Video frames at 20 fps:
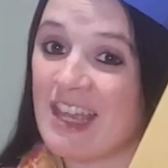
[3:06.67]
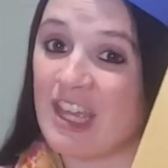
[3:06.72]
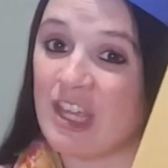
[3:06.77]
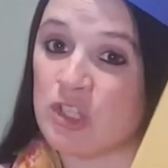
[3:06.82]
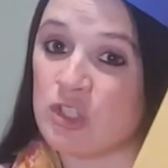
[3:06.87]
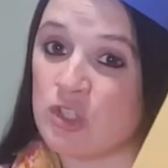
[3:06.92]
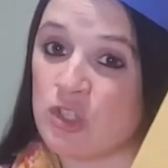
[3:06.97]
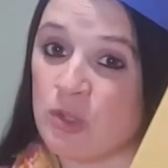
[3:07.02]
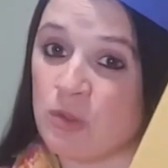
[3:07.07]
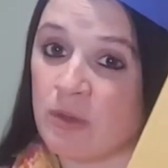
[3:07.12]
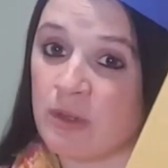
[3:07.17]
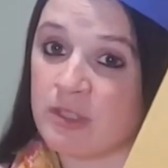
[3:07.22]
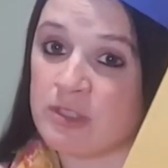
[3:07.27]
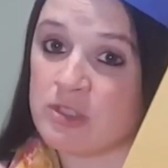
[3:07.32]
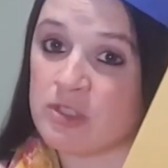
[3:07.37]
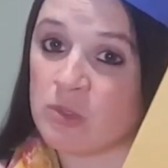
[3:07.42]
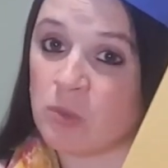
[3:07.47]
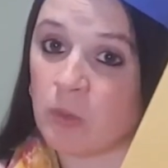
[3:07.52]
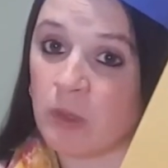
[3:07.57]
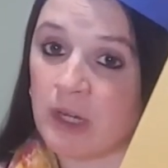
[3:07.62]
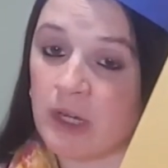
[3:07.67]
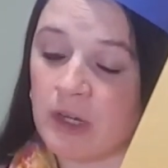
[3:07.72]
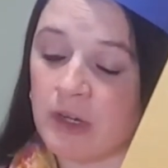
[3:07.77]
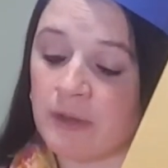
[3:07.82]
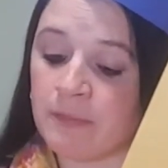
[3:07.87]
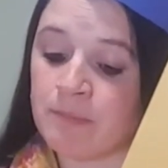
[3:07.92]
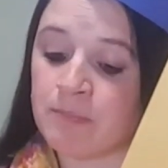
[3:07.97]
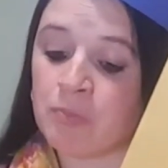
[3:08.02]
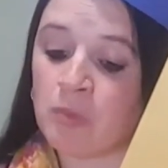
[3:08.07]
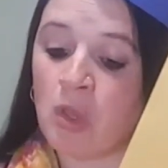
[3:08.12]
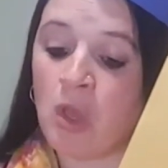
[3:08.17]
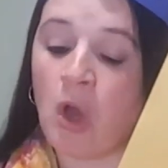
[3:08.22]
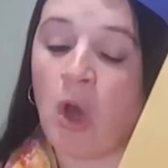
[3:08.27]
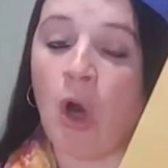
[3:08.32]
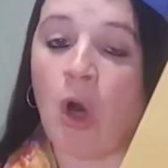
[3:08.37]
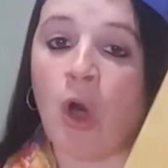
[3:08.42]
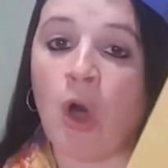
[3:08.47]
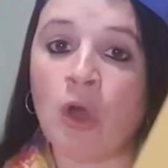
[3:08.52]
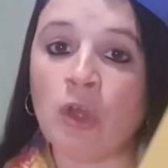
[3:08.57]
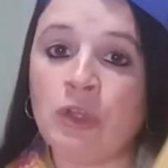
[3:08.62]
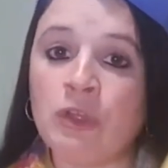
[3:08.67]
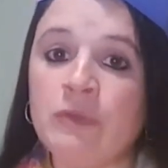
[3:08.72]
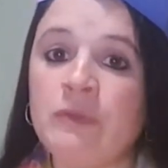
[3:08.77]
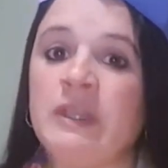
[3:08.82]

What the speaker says: into a square. All you